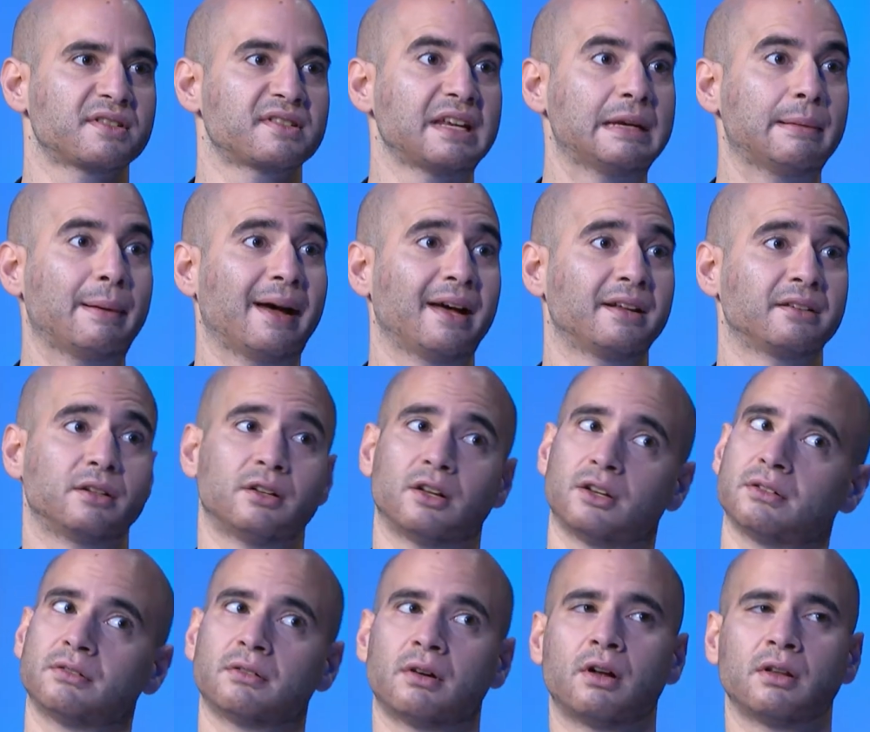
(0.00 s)
same handle
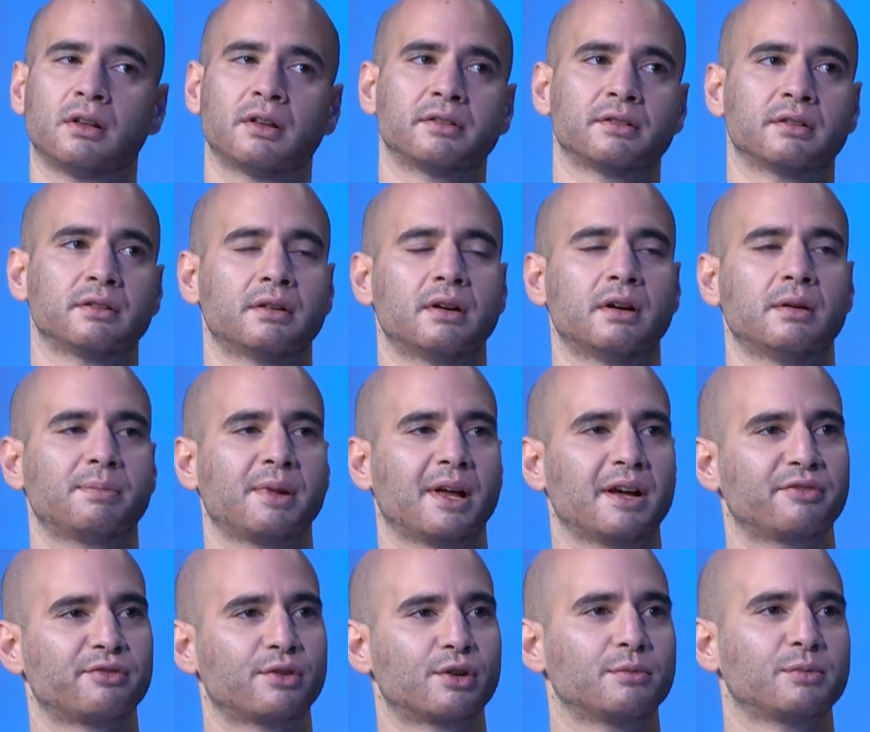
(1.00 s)
on all other
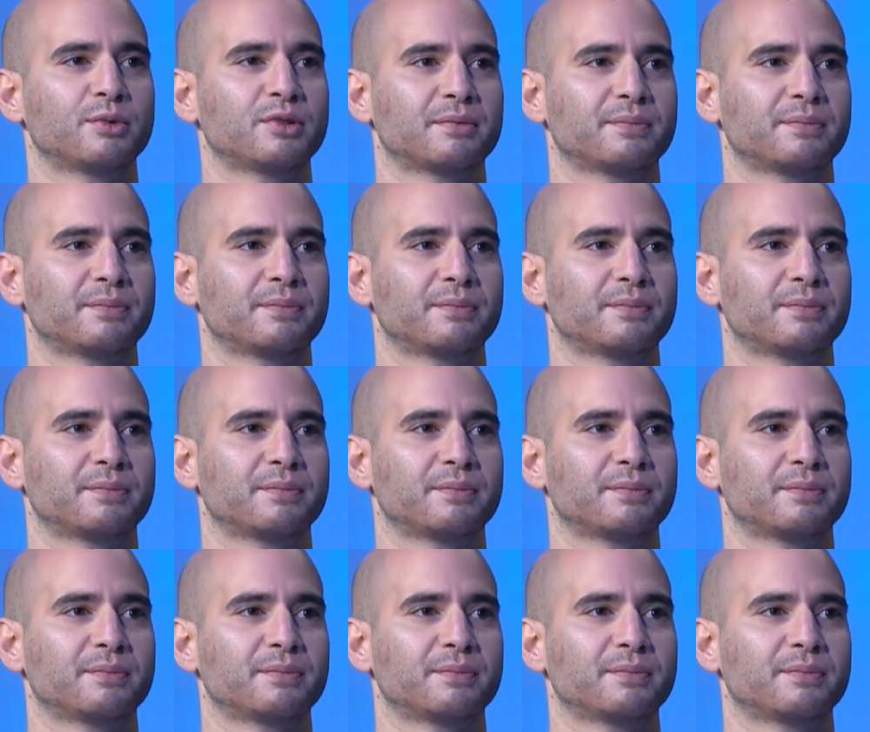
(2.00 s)
platforms.